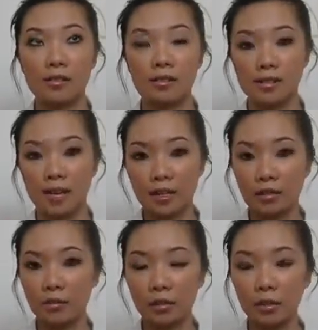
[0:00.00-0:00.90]

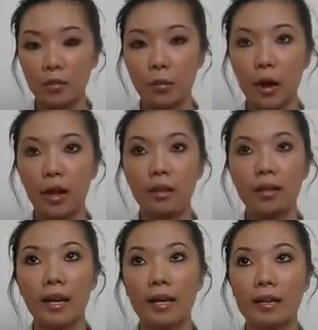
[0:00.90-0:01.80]
sets really well,
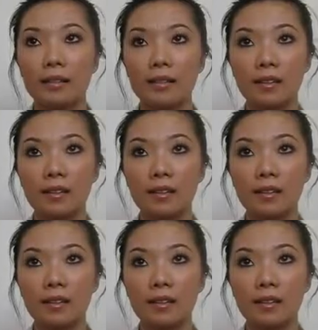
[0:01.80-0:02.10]
and it